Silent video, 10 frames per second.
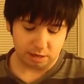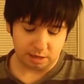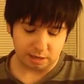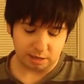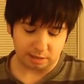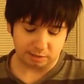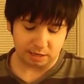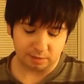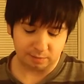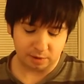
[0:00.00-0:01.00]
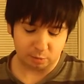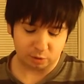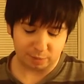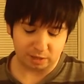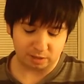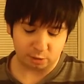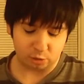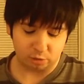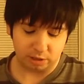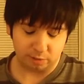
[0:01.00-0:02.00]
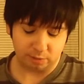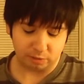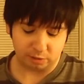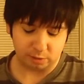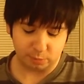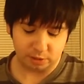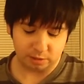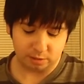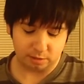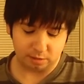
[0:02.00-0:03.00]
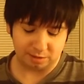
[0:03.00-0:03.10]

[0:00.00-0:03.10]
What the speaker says: And of them was bisexual evenly split.